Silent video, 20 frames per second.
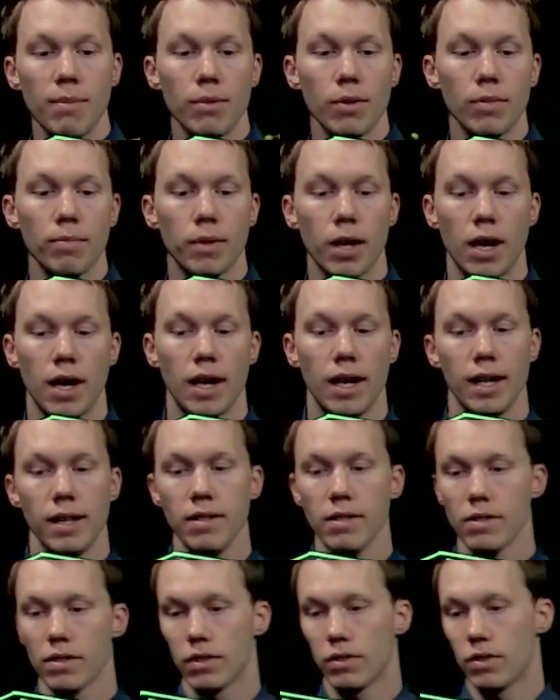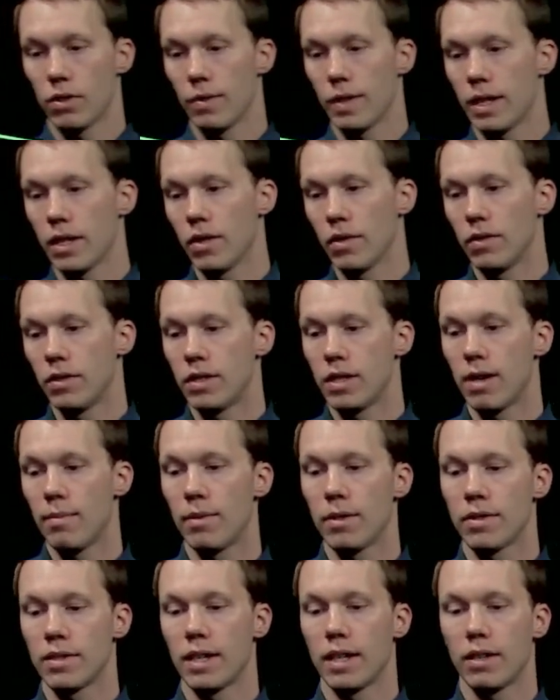bonds. So we go
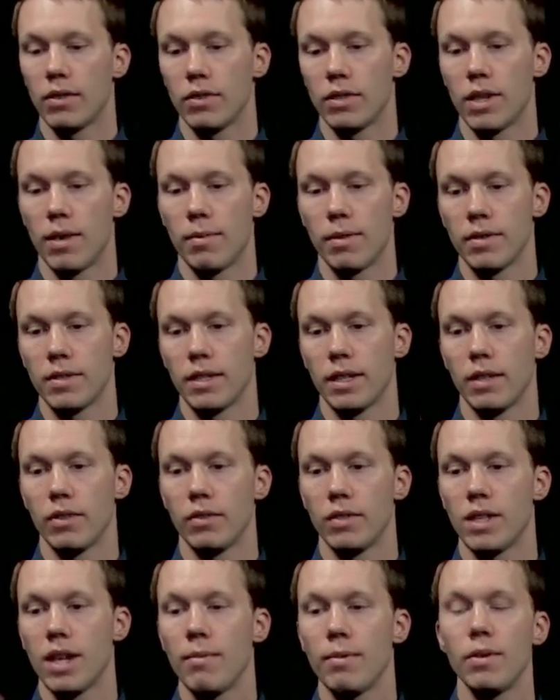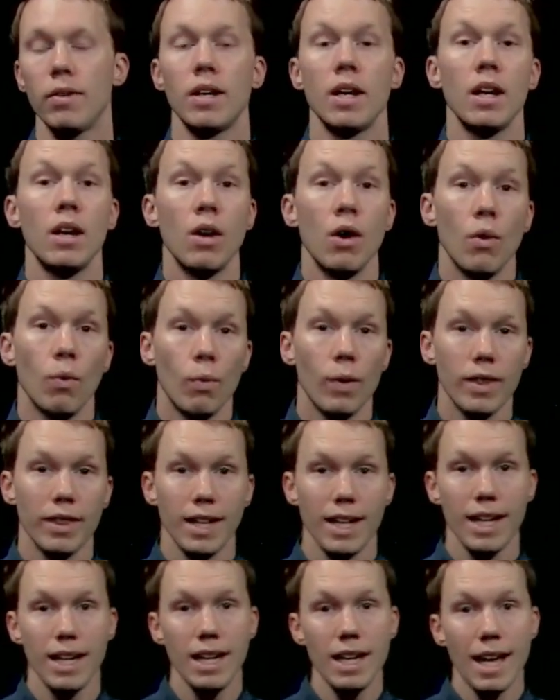double, single, double
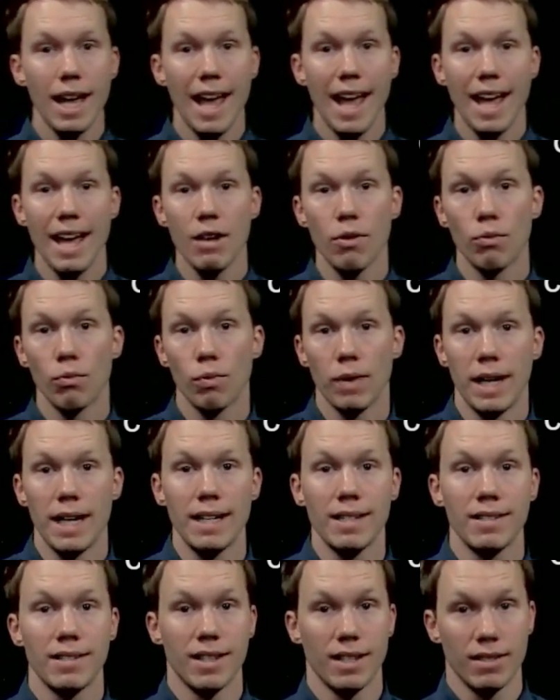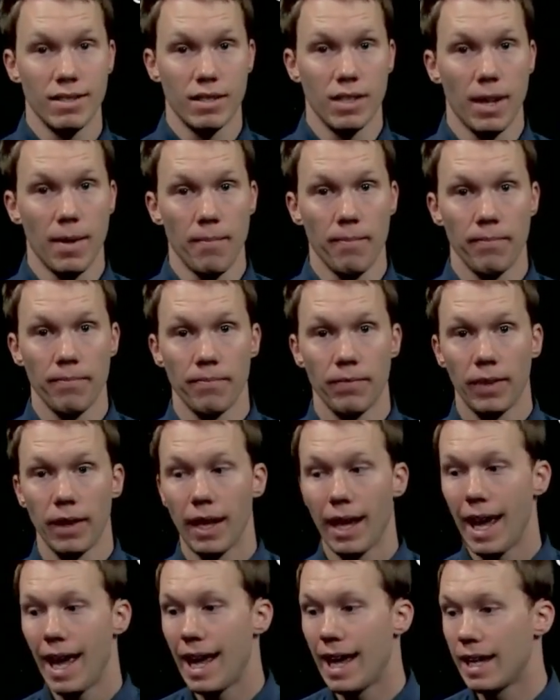within a ring system.
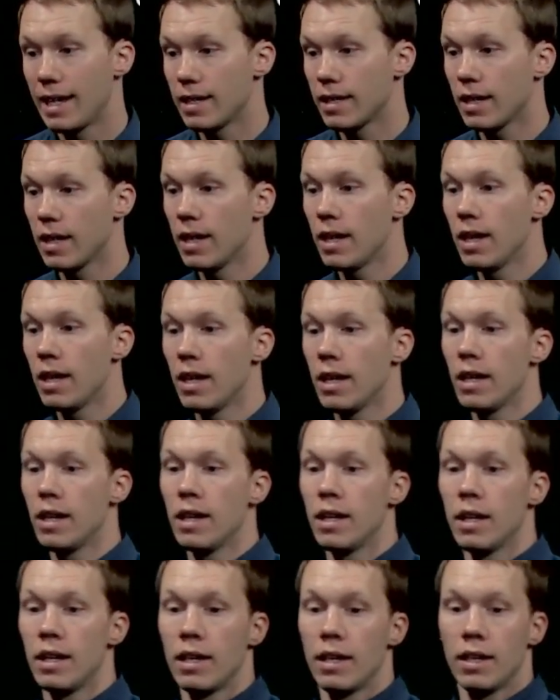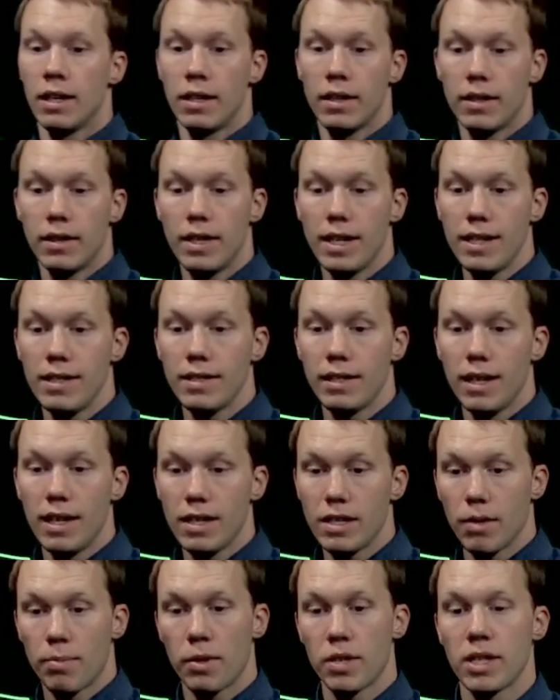And this
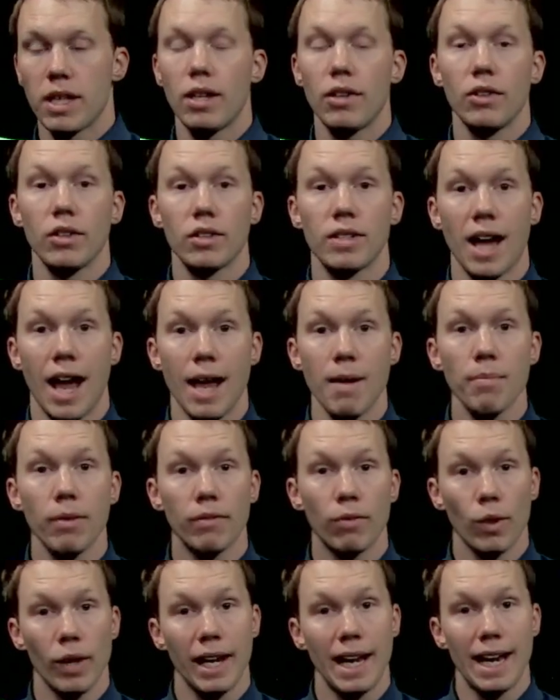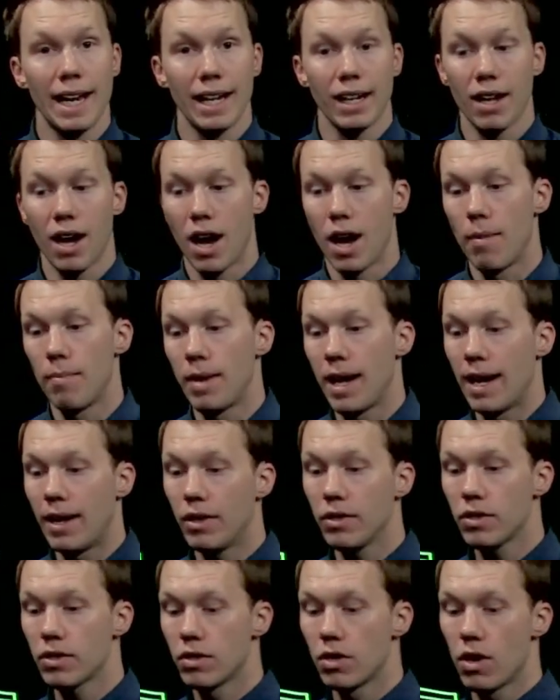is a particular type of organic
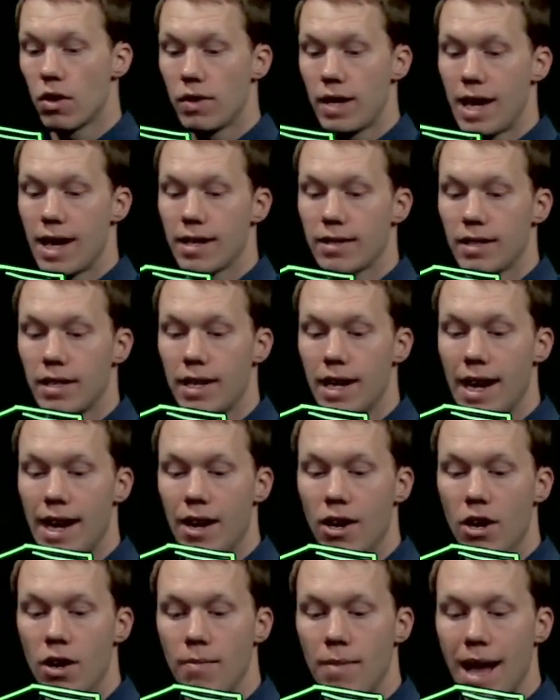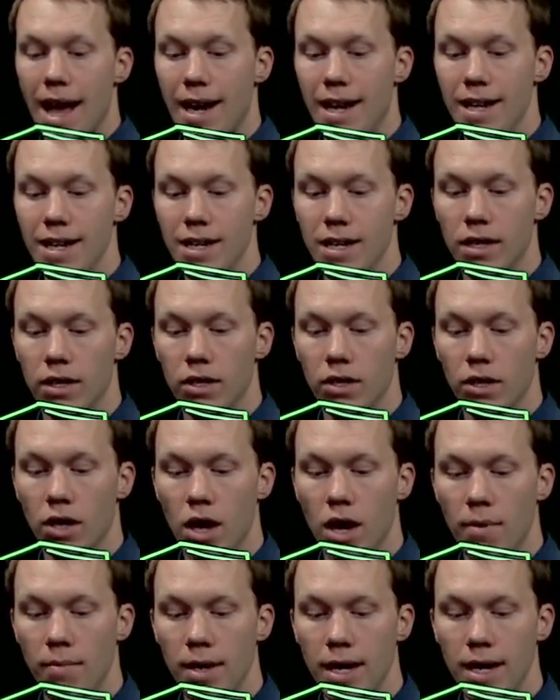compound known as an aromatic
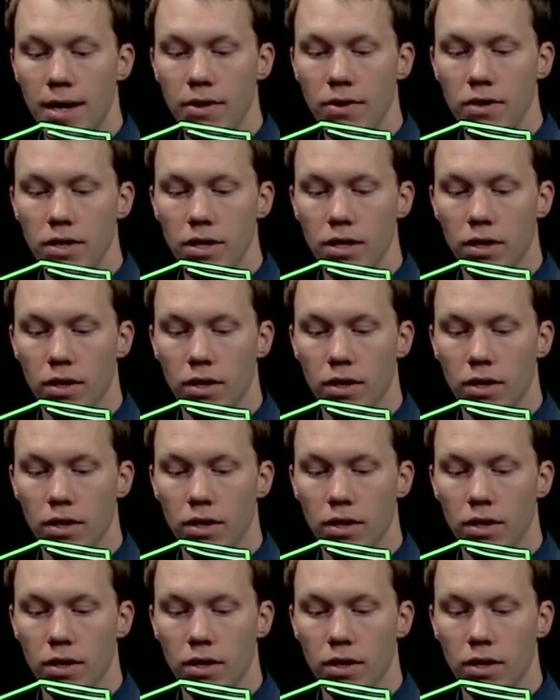compound.